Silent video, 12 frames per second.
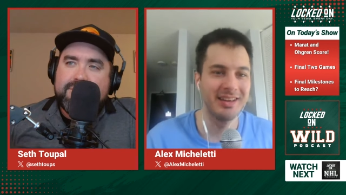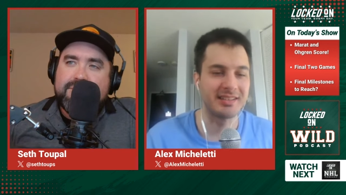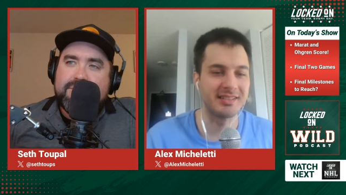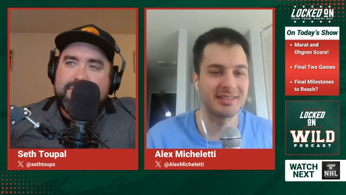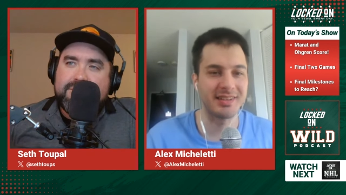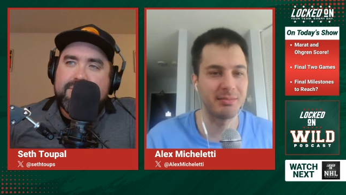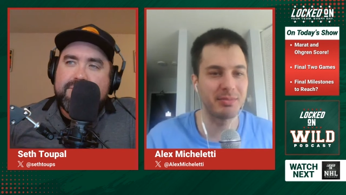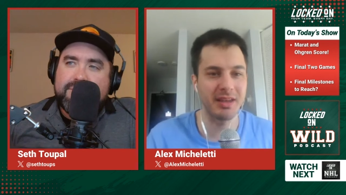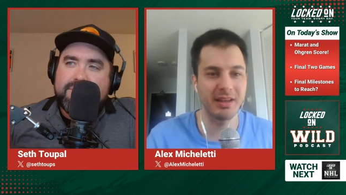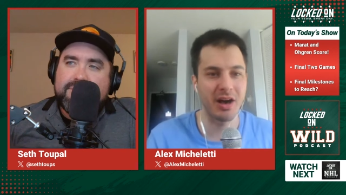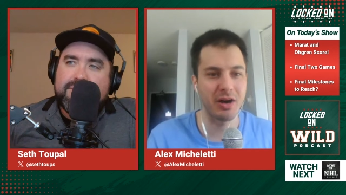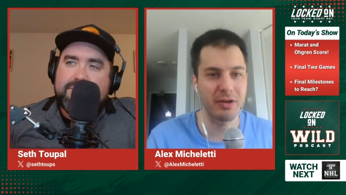Speaker 1: it's the same
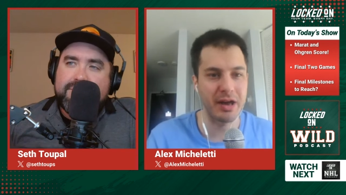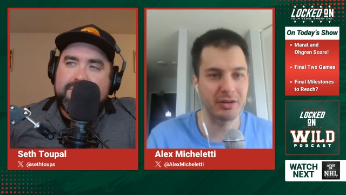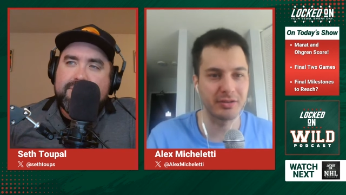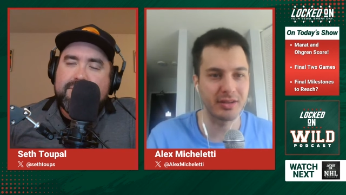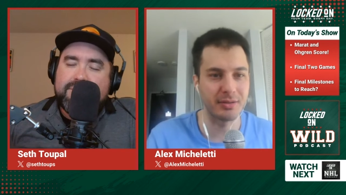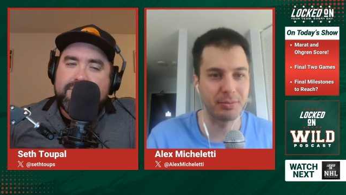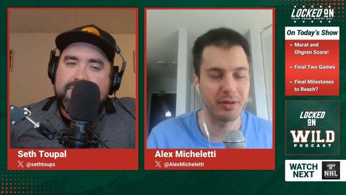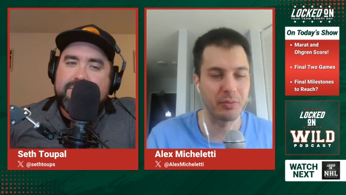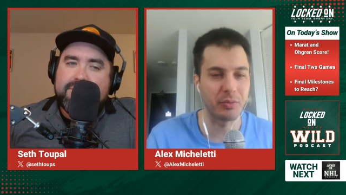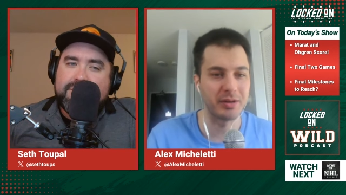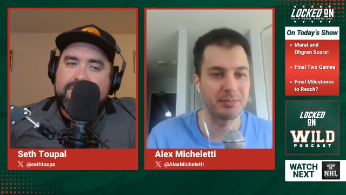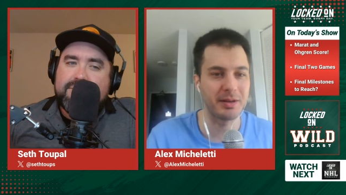thing. Colorado's going to play
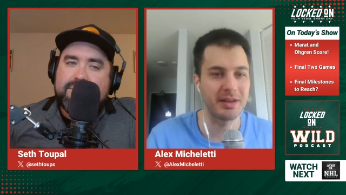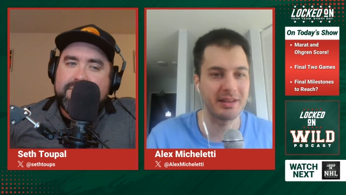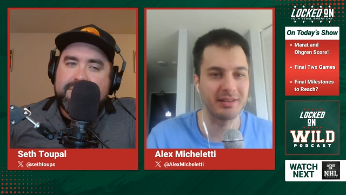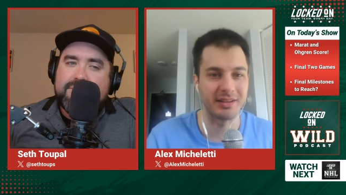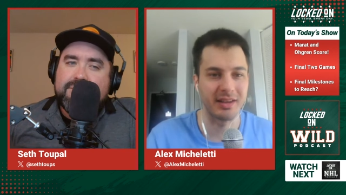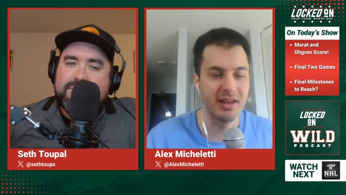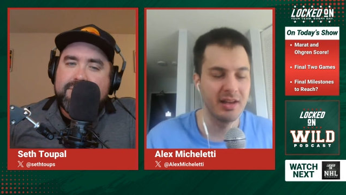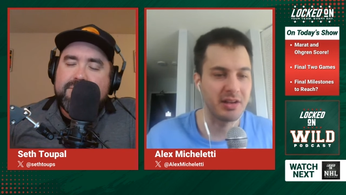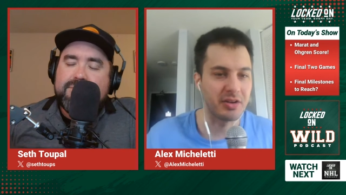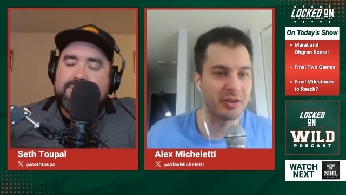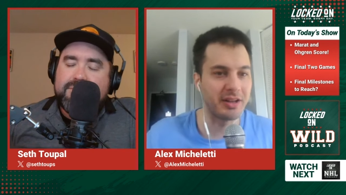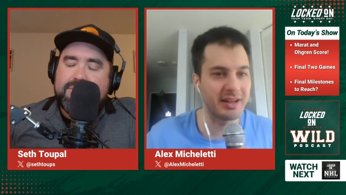Winnipeg. Like,
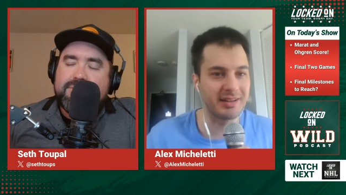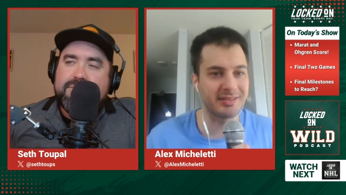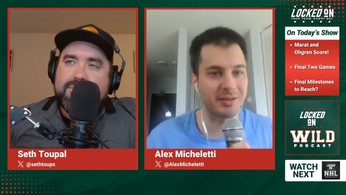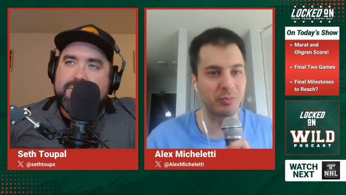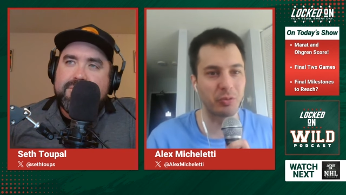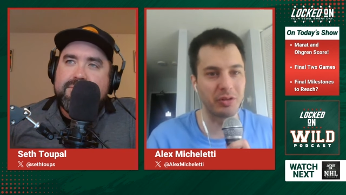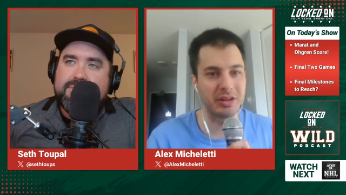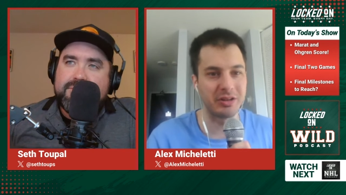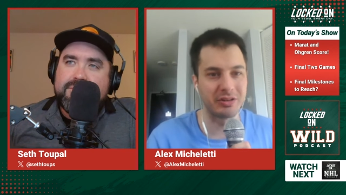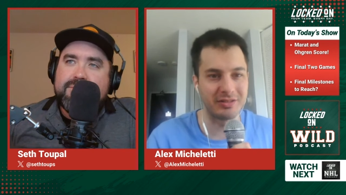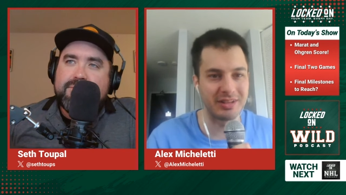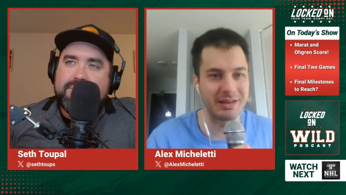you're getting some really
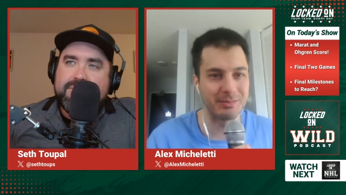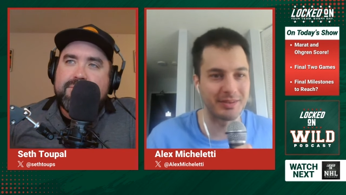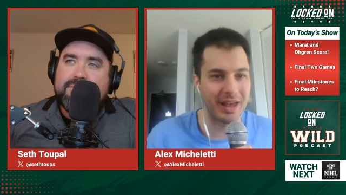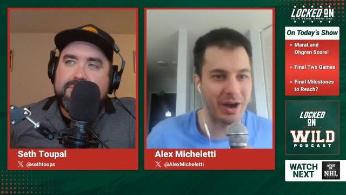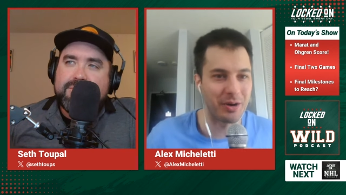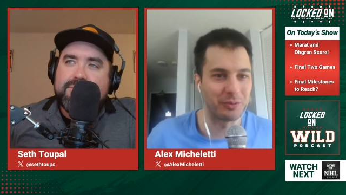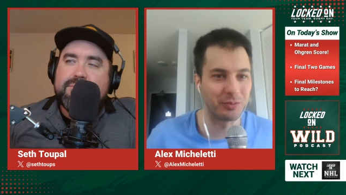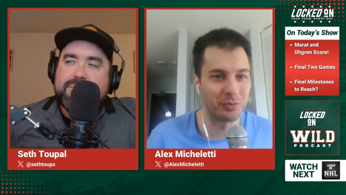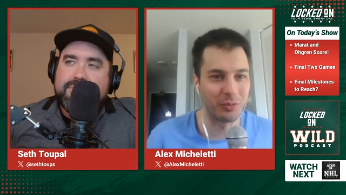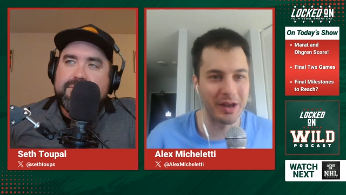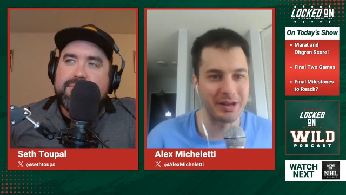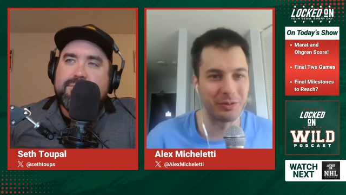good teams out
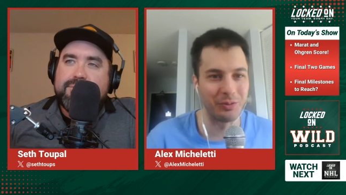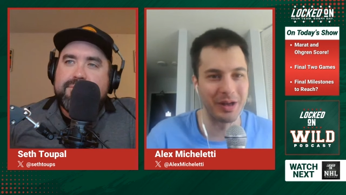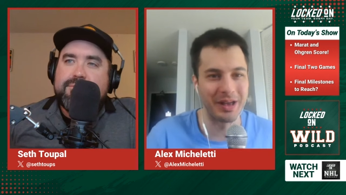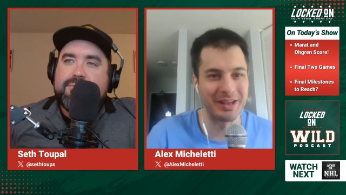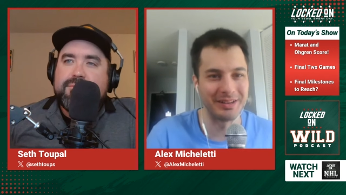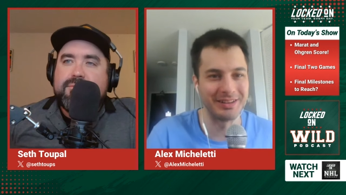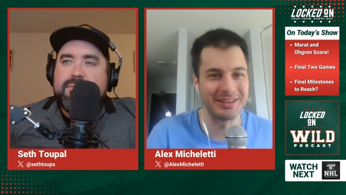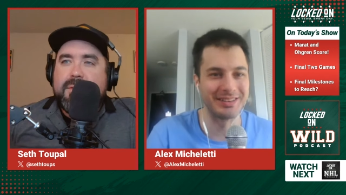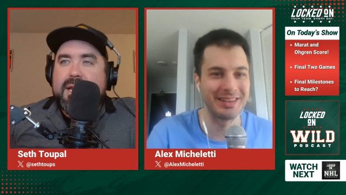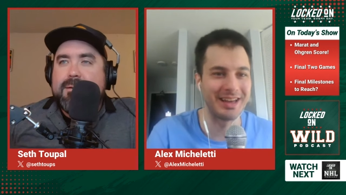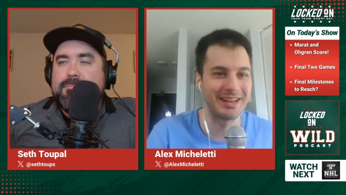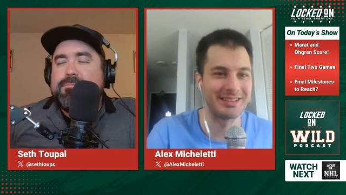right away. Like,
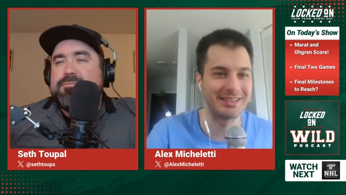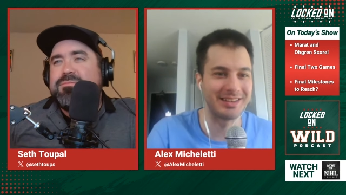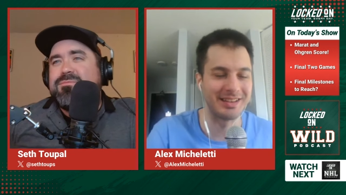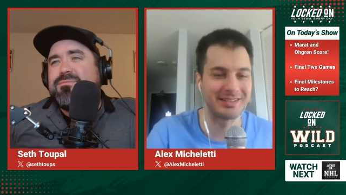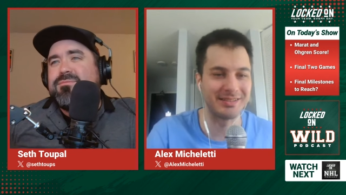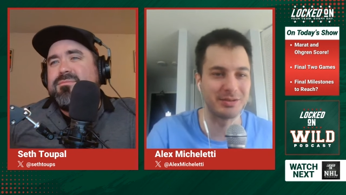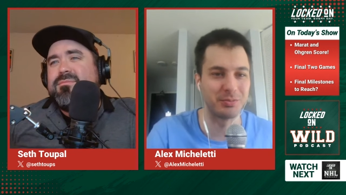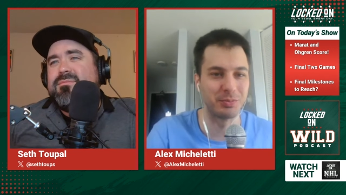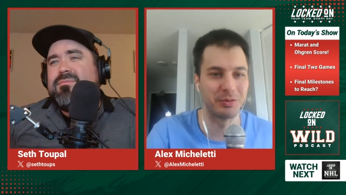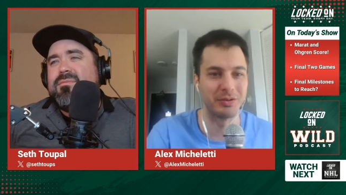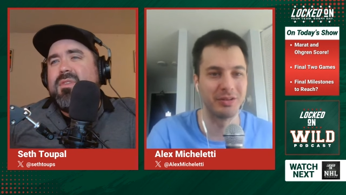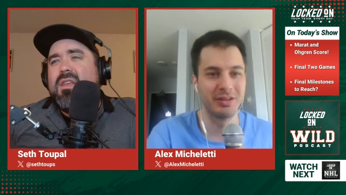
Speaker 2: yeah. that that's
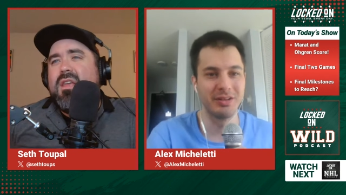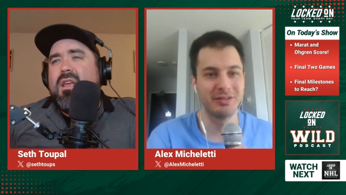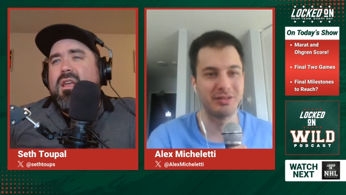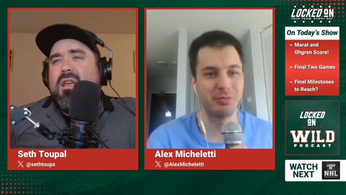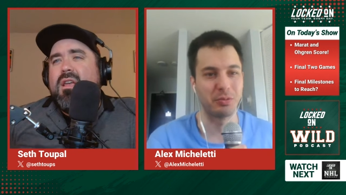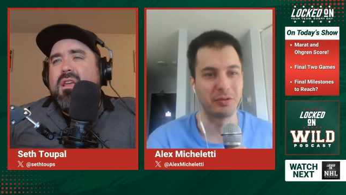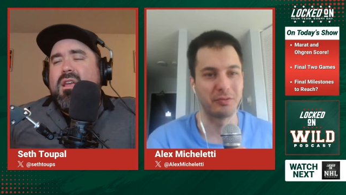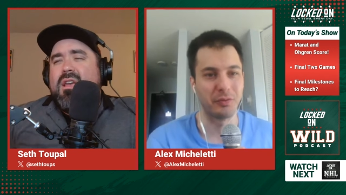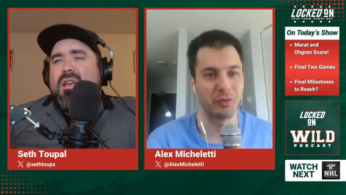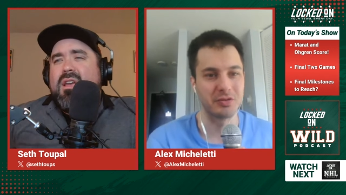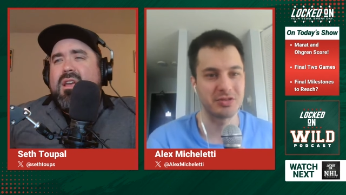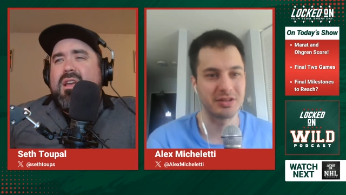super, super
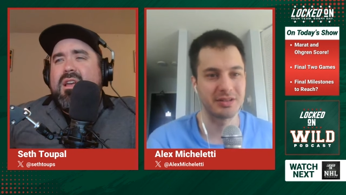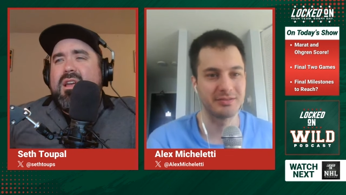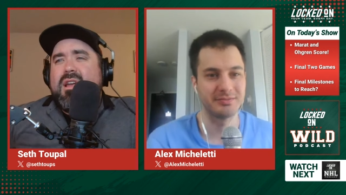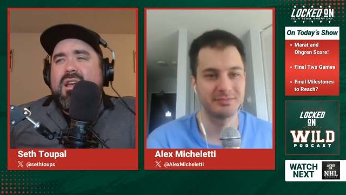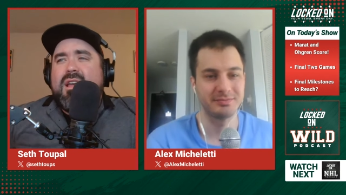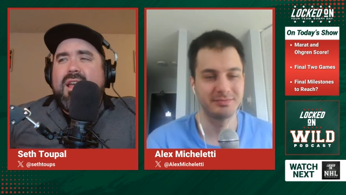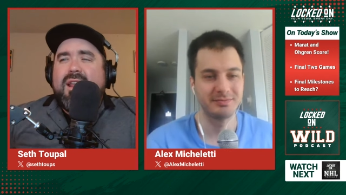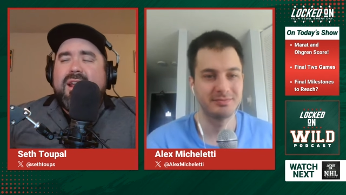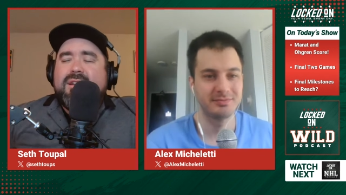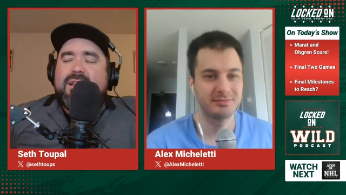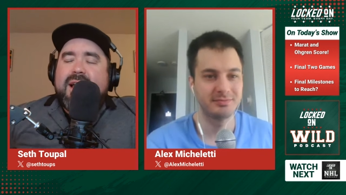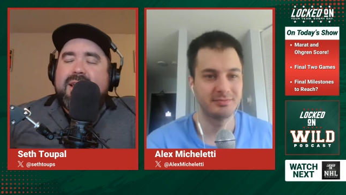unfortunate. And
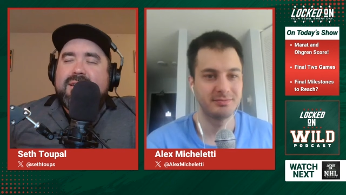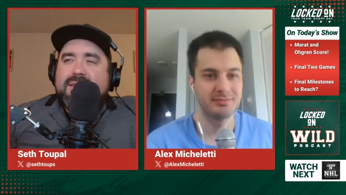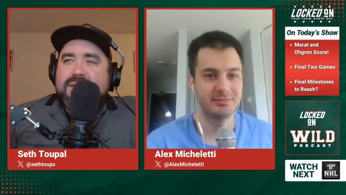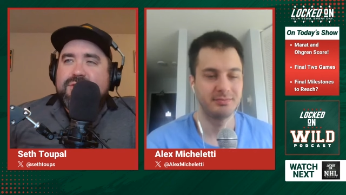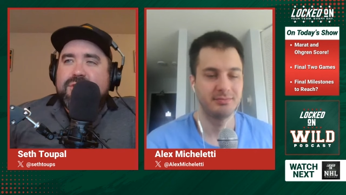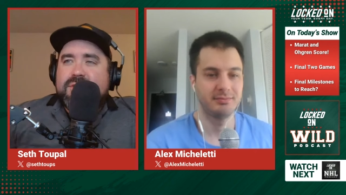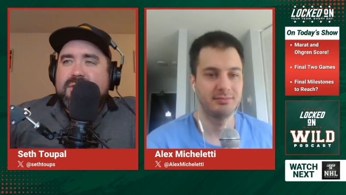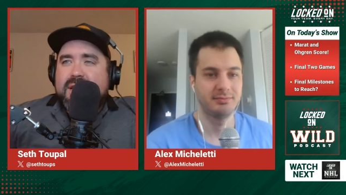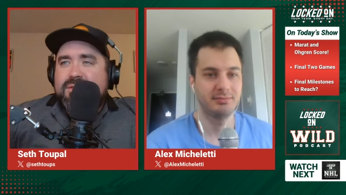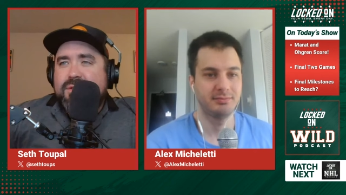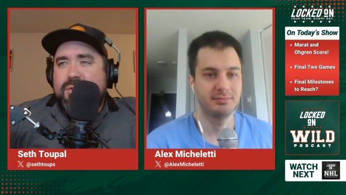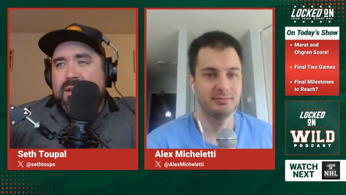I, I guess I should say,
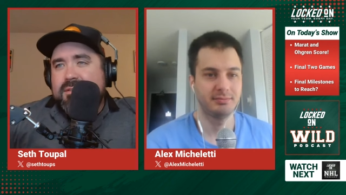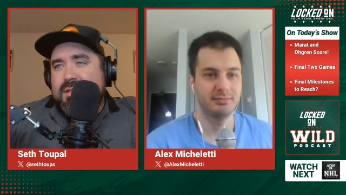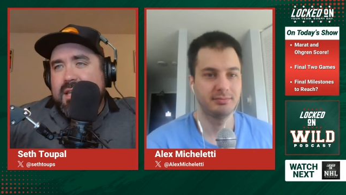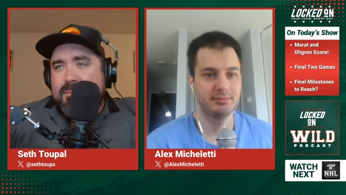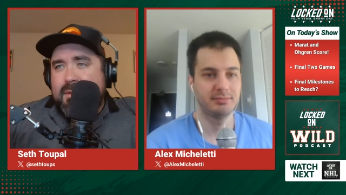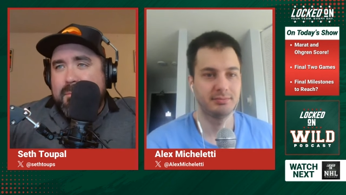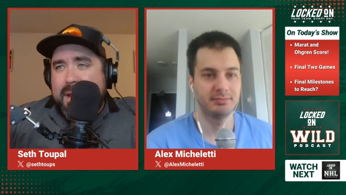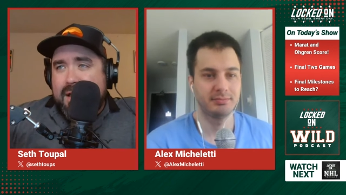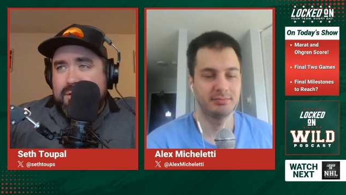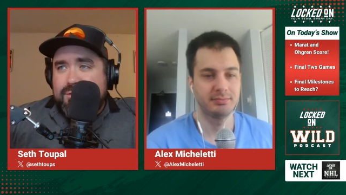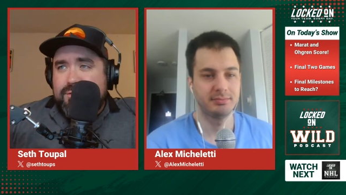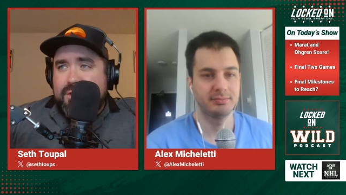too, it is a game that
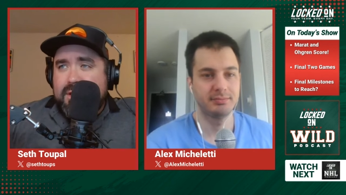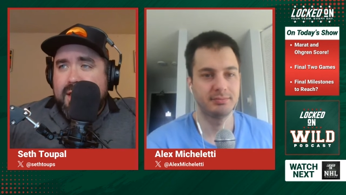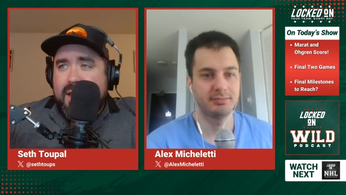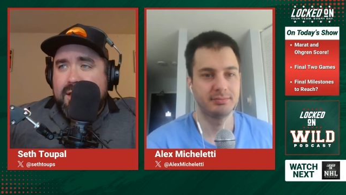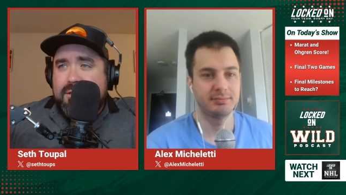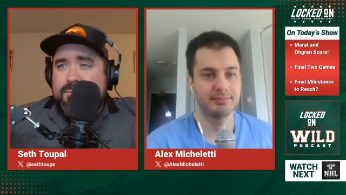matters for the Kings,